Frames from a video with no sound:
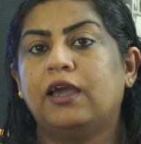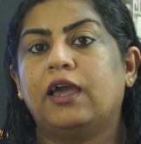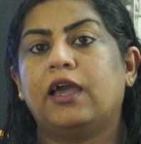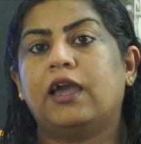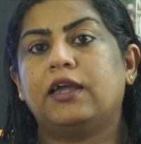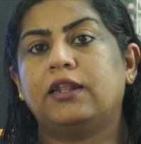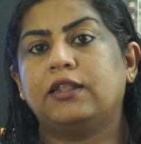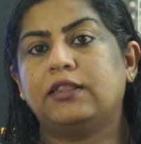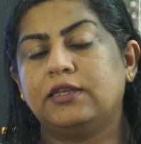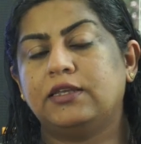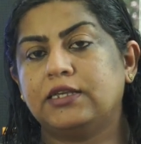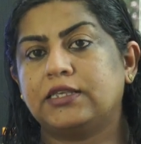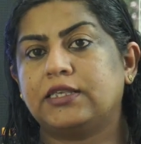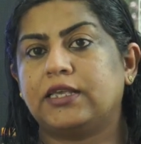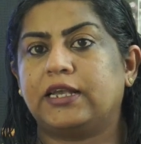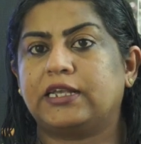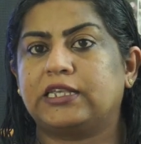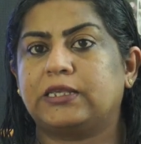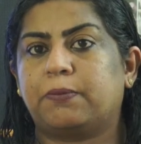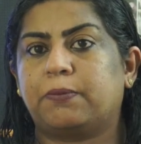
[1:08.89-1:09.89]
And this
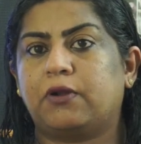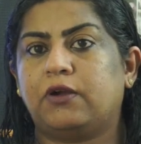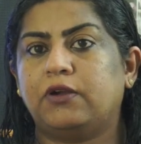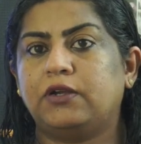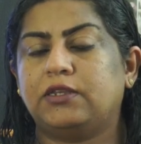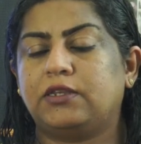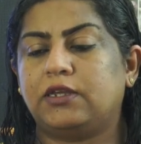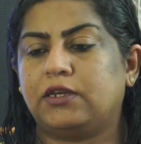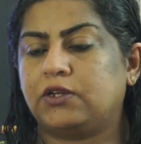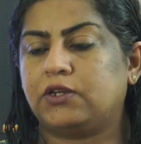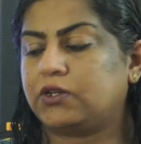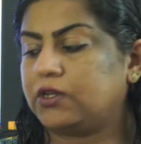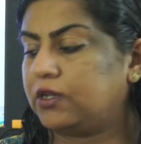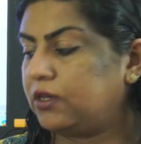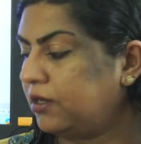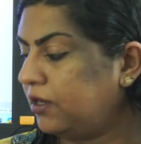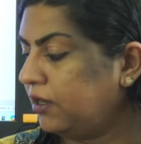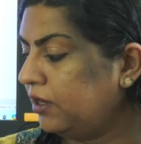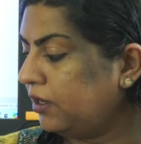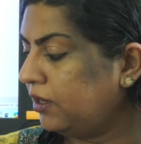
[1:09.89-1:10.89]

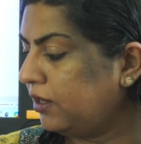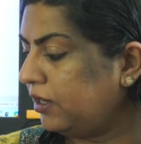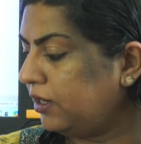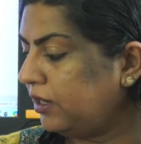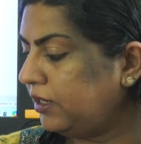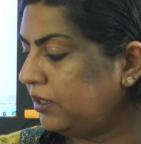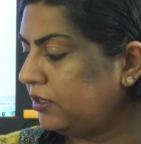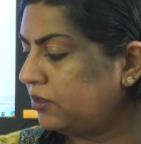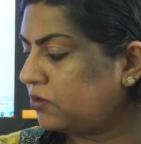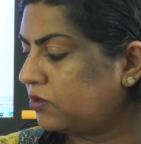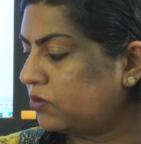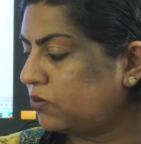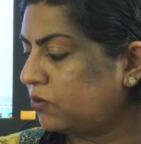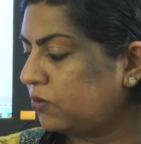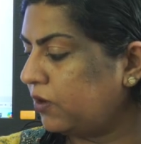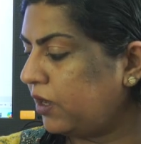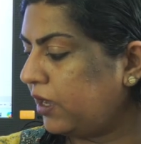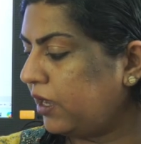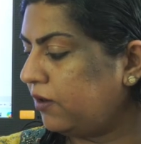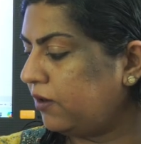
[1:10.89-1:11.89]
exploitation leads
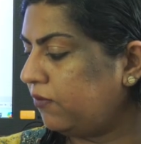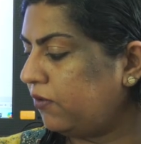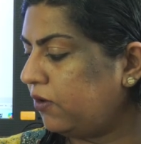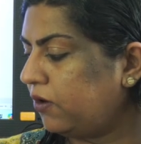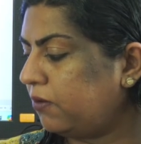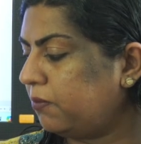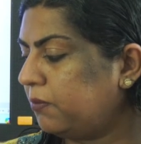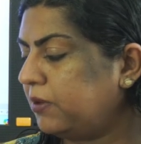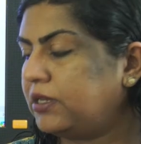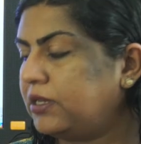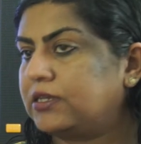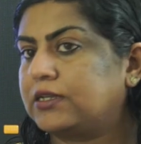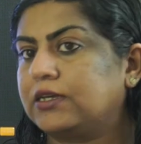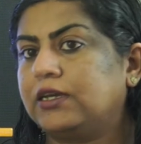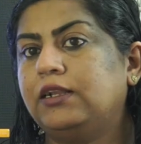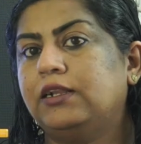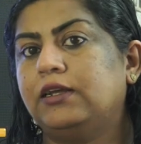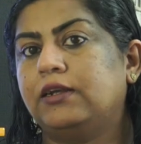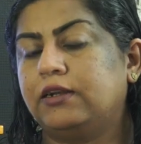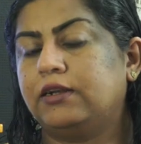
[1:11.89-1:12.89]
to
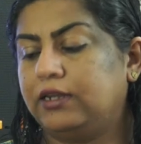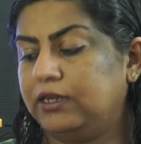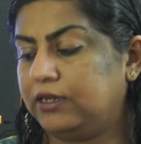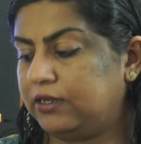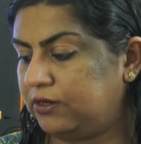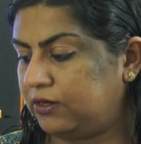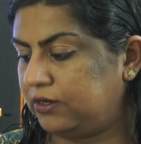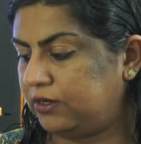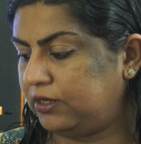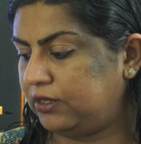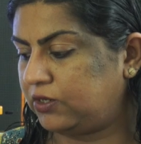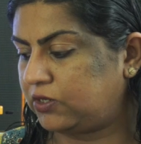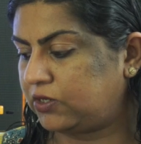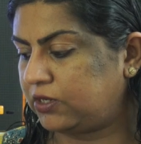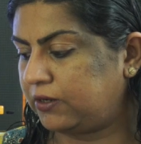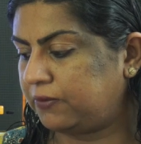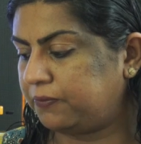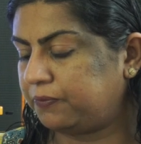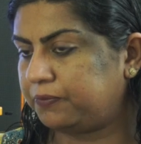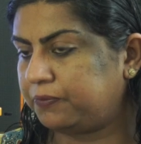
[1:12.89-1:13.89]
environmental
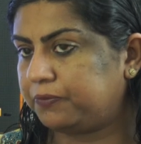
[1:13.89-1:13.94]
degradation.